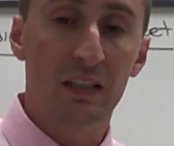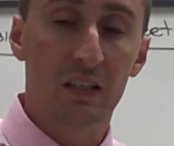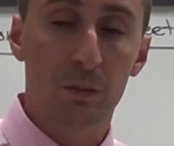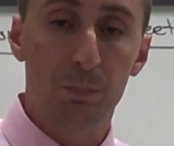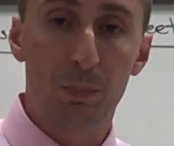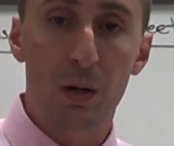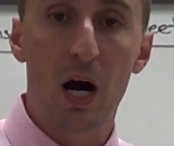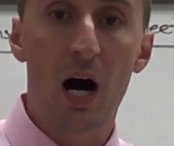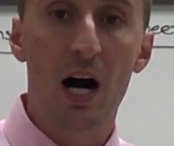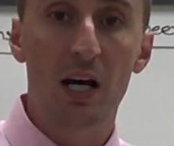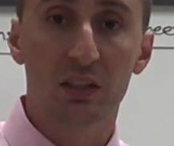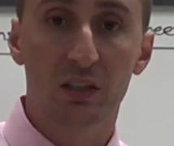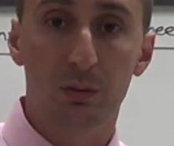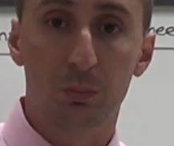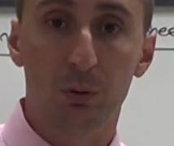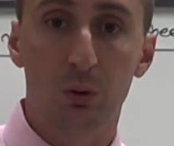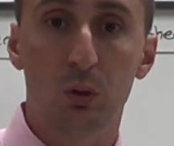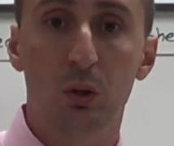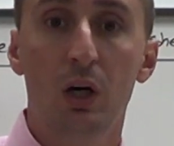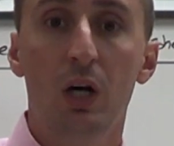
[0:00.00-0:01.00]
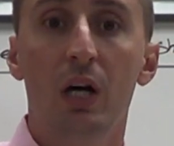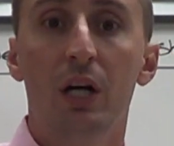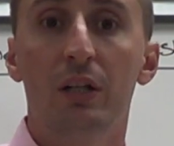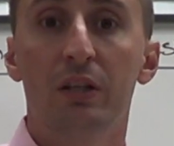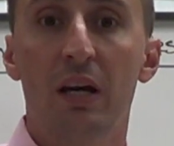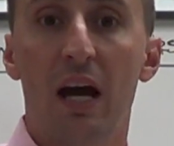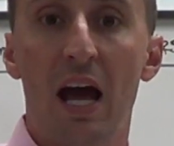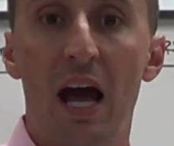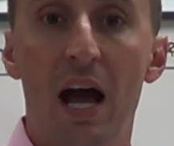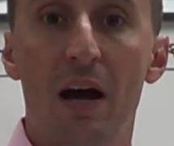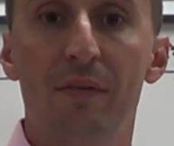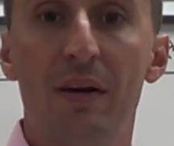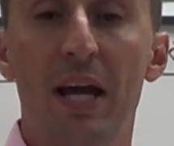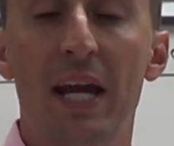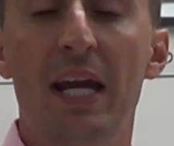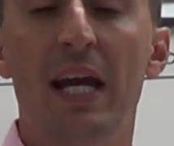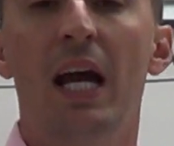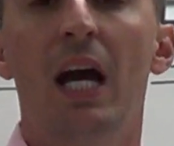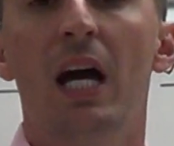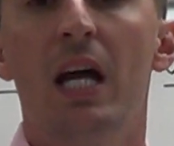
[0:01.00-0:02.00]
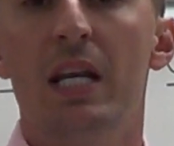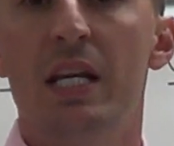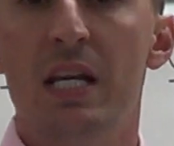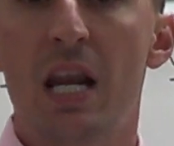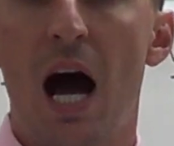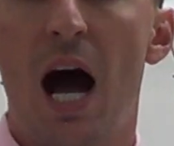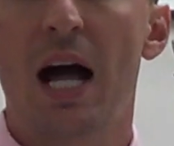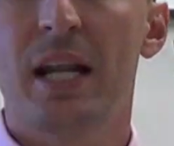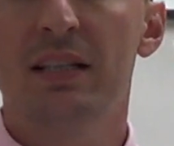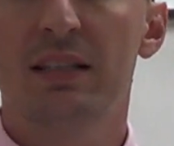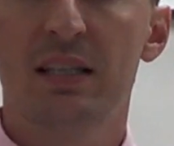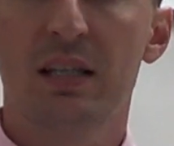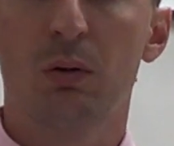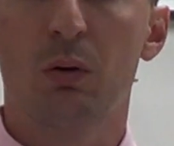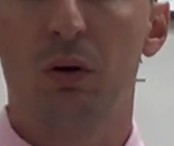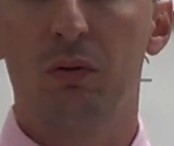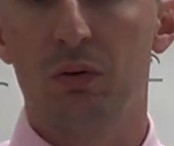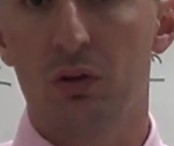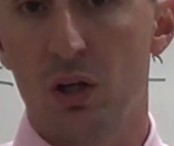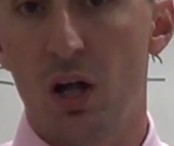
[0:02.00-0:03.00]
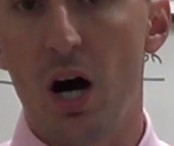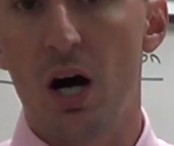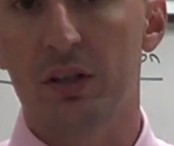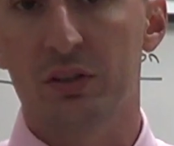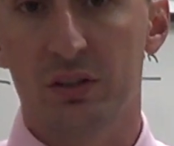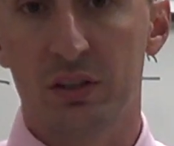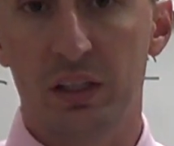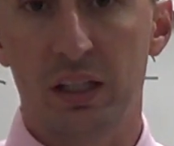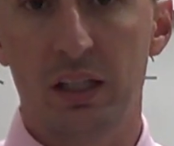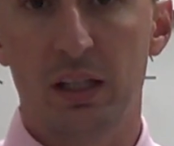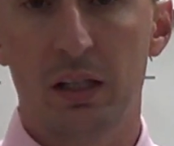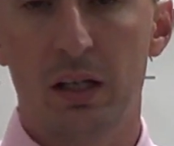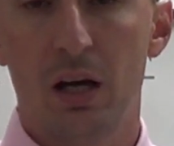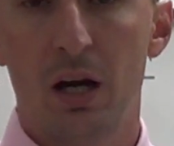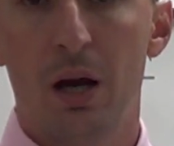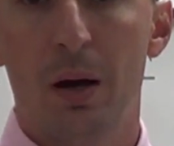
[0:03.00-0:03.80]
it's possible to have a non-zero velocity,